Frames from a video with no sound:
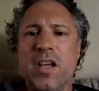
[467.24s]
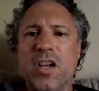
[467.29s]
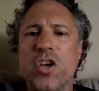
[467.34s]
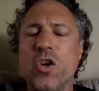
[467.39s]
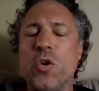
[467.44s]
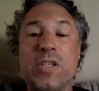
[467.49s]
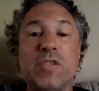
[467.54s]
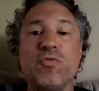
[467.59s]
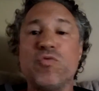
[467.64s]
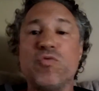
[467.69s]

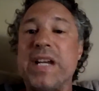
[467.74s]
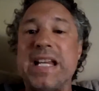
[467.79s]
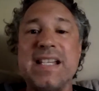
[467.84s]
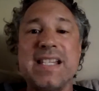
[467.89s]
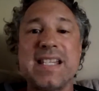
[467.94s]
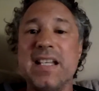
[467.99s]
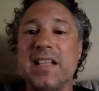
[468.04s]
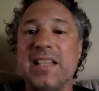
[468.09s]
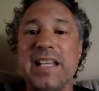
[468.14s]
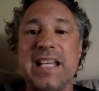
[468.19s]
who has
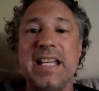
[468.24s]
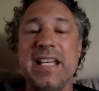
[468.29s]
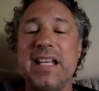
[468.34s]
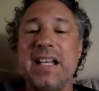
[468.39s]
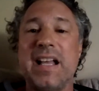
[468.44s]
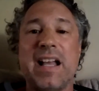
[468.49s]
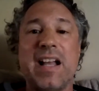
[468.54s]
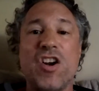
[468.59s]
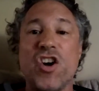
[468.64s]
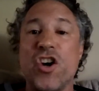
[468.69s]

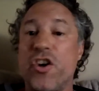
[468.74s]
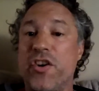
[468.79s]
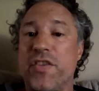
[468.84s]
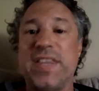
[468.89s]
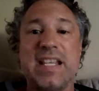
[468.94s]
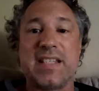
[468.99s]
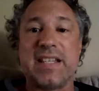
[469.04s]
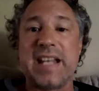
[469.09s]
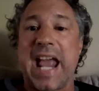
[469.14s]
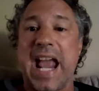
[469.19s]
recently heard
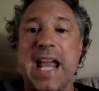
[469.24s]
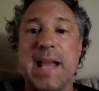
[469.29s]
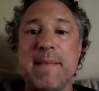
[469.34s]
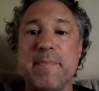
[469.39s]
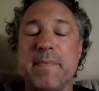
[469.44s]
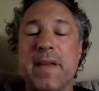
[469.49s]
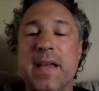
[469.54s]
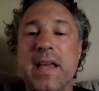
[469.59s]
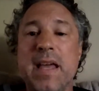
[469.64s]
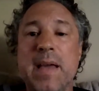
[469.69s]
this
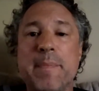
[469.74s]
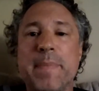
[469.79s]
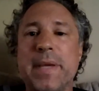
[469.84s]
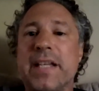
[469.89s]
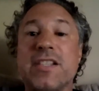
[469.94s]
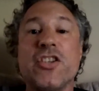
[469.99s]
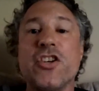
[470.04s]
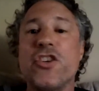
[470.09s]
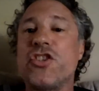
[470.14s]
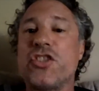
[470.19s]
name,
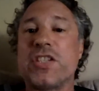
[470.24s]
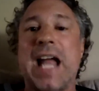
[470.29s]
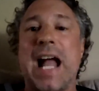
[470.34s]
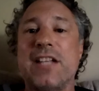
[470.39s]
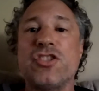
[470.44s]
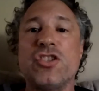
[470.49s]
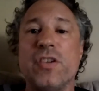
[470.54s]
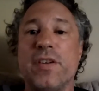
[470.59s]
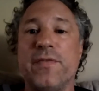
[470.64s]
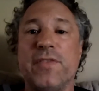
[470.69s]
because there's
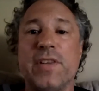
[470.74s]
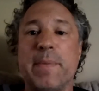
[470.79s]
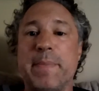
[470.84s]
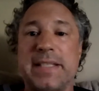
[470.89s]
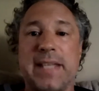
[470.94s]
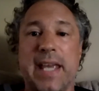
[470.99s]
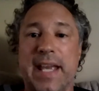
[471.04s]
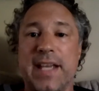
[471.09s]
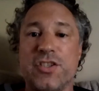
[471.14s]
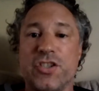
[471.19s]
statute of
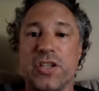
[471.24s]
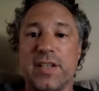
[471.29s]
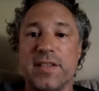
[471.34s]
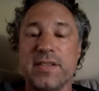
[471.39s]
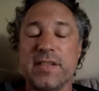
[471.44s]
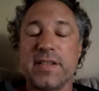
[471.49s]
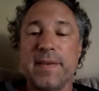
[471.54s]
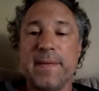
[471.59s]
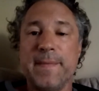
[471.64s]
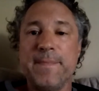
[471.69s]

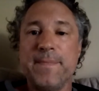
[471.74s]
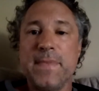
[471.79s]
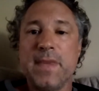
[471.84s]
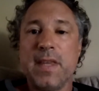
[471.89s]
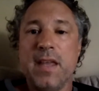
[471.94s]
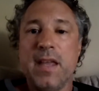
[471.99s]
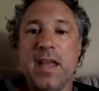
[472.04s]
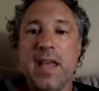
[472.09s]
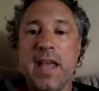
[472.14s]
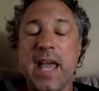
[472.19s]
limitations.
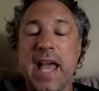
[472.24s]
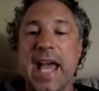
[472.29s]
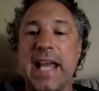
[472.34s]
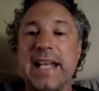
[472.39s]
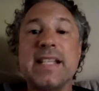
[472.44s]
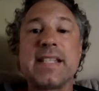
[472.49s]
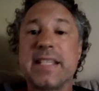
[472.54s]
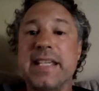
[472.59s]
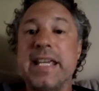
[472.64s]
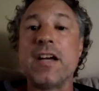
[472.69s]

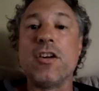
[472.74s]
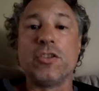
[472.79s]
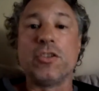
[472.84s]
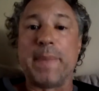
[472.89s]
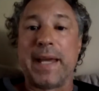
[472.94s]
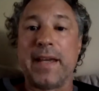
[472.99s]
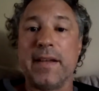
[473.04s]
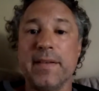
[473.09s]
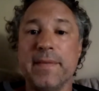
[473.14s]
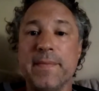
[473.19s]
And this killed
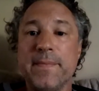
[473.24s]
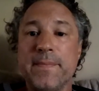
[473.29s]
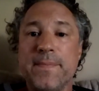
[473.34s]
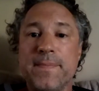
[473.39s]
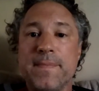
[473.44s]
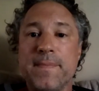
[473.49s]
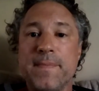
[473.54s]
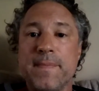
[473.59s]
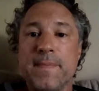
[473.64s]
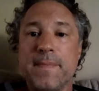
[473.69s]
me.
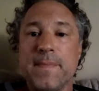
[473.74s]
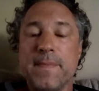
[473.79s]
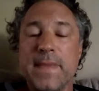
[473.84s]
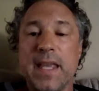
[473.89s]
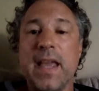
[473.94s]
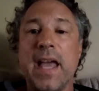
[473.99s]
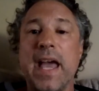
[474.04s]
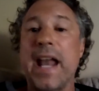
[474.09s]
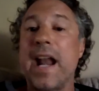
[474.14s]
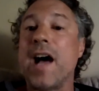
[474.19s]

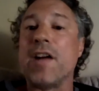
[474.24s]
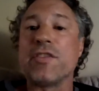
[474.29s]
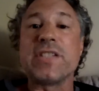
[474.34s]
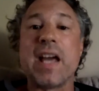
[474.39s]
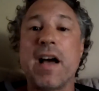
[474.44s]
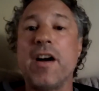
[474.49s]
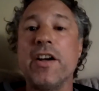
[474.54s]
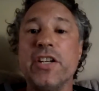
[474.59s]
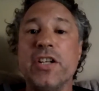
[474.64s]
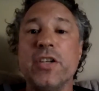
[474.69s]
And I'll
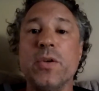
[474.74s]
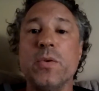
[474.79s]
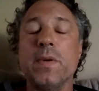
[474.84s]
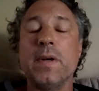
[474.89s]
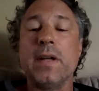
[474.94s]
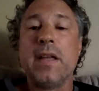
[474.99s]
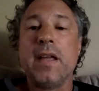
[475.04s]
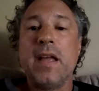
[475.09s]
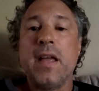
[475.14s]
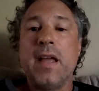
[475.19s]
tell
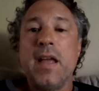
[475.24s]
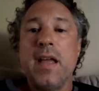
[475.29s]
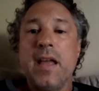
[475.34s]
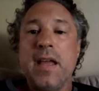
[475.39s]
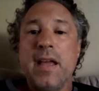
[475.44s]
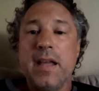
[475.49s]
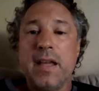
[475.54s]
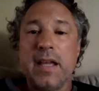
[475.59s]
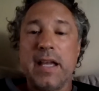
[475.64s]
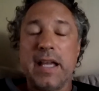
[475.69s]
you,
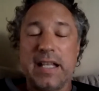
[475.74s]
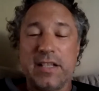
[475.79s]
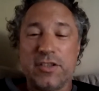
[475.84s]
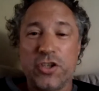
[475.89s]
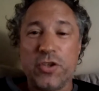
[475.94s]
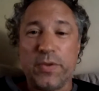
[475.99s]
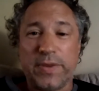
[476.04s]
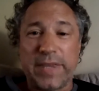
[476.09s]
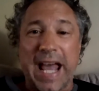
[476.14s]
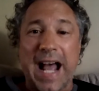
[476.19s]
in
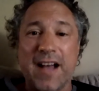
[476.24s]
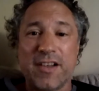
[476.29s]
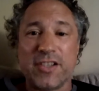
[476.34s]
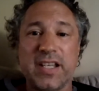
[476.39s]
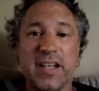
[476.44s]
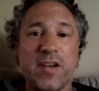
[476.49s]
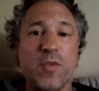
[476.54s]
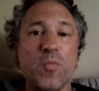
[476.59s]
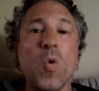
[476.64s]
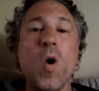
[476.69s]

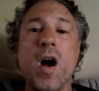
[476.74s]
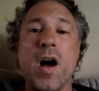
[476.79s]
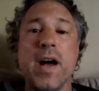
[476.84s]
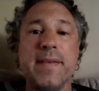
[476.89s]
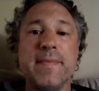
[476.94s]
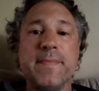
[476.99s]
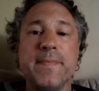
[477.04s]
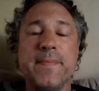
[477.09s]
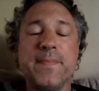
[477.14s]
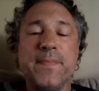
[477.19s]

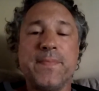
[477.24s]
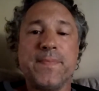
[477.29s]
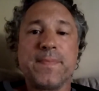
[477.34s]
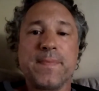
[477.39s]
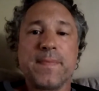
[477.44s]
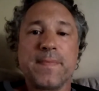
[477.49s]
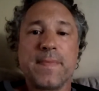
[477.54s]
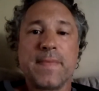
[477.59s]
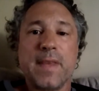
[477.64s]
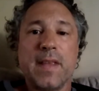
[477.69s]
2001,
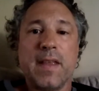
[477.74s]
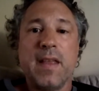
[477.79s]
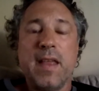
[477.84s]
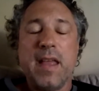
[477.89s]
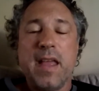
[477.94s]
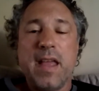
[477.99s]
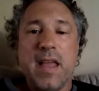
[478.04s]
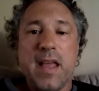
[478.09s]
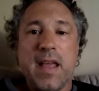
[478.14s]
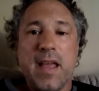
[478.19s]

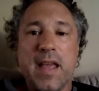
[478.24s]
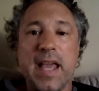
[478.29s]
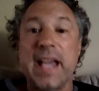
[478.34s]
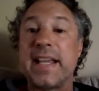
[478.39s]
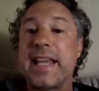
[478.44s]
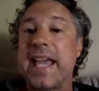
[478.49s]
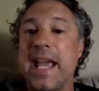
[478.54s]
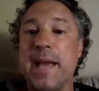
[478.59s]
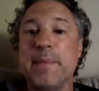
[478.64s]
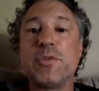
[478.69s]

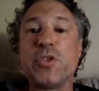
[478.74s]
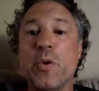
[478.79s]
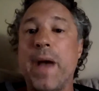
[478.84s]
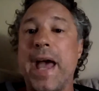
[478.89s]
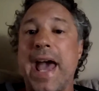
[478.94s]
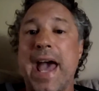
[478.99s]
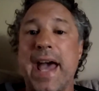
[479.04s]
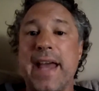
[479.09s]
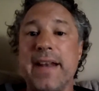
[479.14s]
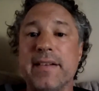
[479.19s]
it came to
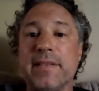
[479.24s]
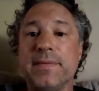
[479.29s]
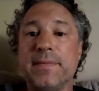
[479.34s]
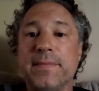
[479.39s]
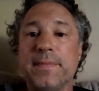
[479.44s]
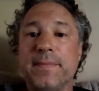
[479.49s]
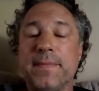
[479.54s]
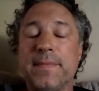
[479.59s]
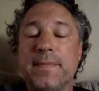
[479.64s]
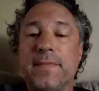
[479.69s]
a head.
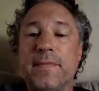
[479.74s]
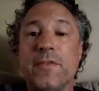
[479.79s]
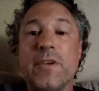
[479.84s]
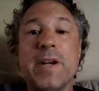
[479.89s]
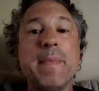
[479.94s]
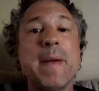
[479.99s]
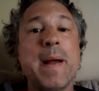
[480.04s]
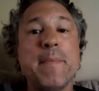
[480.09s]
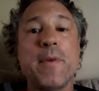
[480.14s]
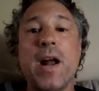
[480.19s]

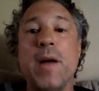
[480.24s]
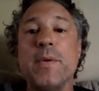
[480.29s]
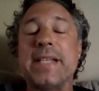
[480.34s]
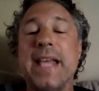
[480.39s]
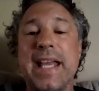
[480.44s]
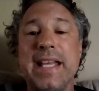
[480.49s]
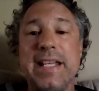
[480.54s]
Remember, I was